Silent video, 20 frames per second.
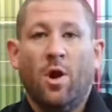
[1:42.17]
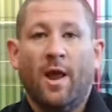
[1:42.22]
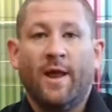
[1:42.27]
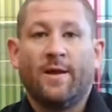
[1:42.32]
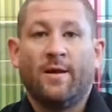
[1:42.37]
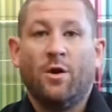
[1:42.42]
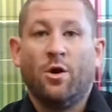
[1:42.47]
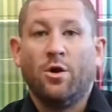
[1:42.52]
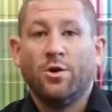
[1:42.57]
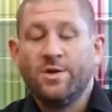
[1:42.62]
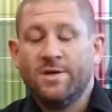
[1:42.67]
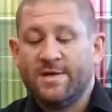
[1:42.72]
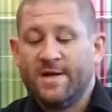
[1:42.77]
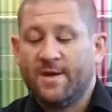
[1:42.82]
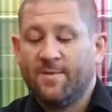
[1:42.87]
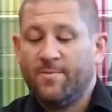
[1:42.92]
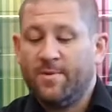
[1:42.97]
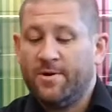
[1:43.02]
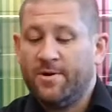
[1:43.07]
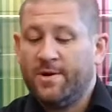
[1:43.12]
like a lot of
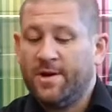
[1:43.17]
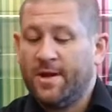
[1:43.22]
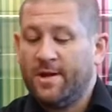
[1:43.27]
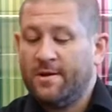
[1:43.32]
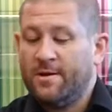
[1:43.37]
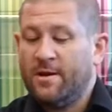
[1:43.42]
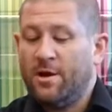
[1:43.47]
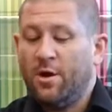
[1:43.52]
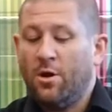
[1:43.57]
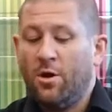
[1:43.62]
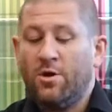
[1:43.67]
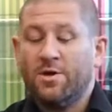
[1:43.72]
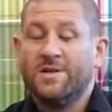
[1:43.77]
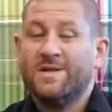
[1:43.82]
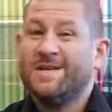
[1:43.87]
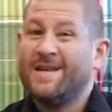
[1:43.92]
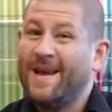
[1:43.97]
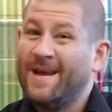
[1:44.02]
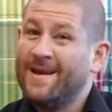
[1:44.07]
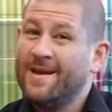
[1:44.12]

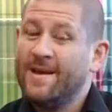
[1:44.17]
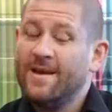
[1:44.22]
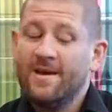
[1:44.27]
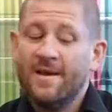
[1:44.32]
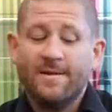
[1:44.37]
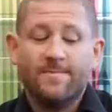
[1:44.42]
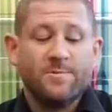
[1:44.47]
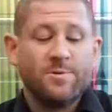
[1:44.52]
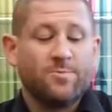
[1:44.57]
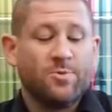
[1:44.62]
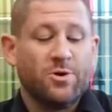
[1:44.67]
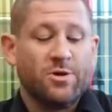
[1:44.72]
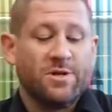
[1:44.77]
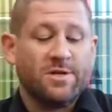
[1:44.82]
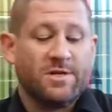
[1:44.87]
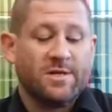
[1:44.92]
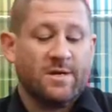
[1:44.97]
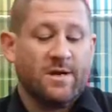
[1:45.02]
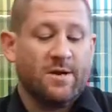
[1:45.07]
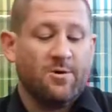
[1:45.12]
deck games, but
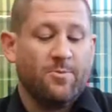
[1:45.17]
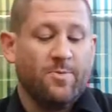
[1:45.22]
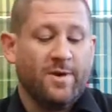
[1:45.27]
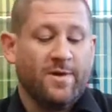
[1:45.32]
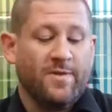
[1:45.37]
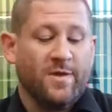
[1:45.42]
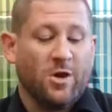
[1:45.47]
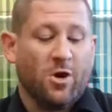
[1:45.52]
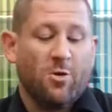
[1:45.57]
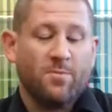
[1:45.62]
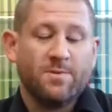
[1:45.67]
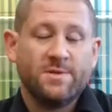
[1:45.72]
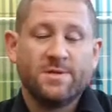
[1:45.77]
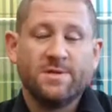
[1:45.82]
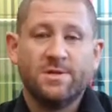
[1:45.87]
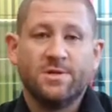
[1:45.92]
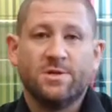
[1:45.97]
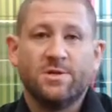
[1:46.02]
it's a little bit in the opposite.